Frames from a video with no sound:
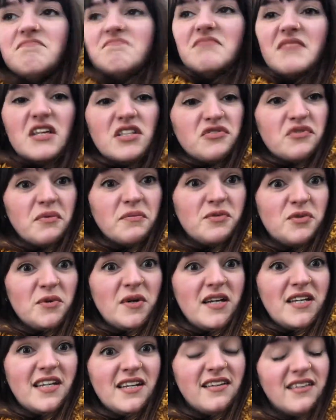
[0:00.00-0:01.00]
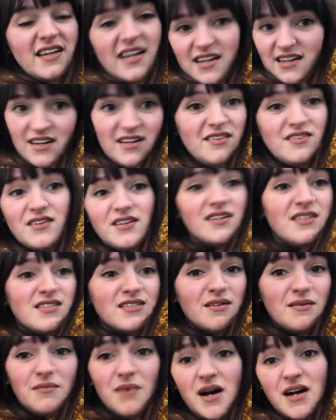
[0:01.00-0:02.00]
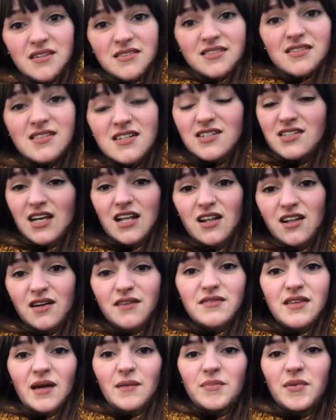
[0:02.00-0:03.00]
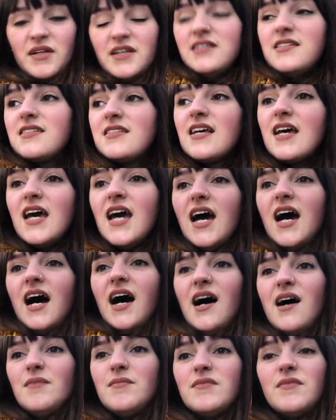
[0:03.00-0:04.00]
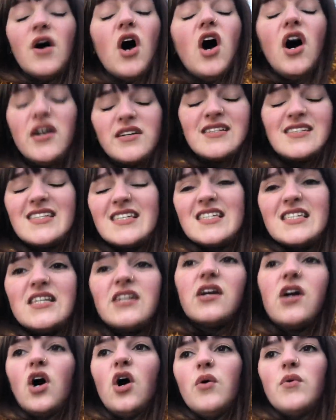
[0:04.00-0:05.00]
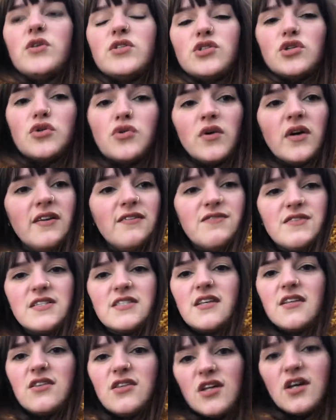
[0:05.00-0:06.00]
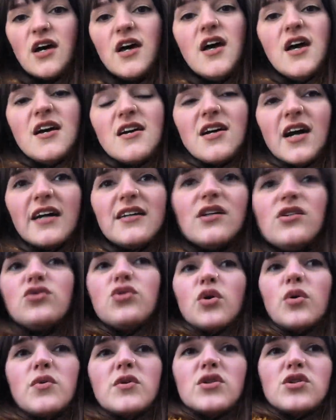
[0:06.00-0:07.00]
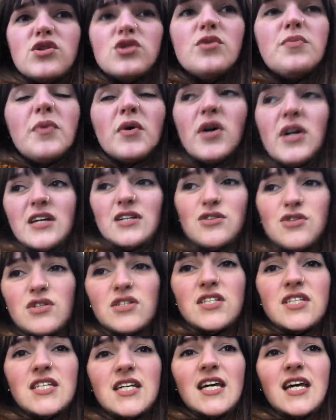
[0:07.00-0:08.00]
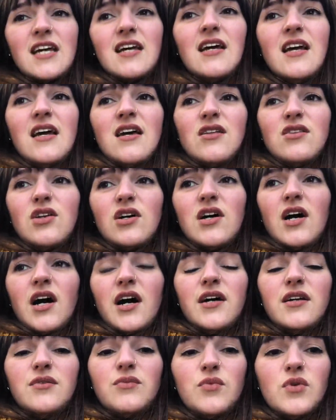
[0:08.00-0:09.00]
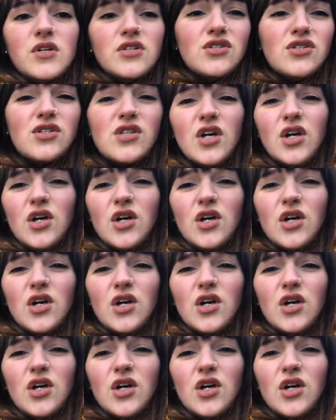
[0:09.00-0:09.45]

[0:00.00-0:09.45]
it's from Sweden and I think it's a must because I love that place. Honestly, City Hall was a great visit. The guided tour was super interesting. The guide was